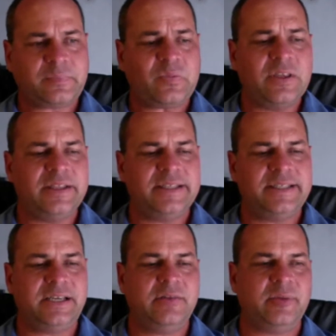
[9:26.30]
The
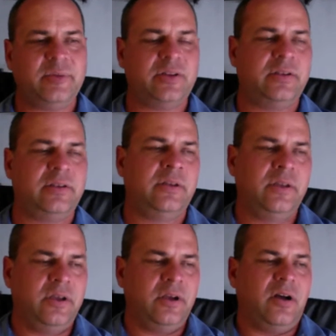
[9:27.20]
second part
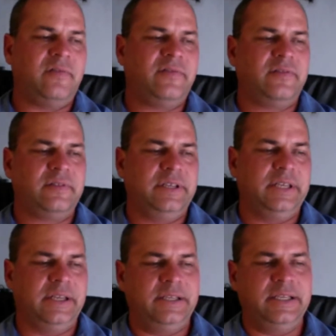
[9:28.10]
of
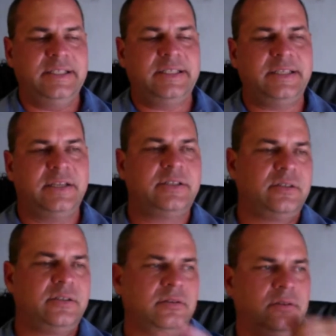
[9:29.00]
insects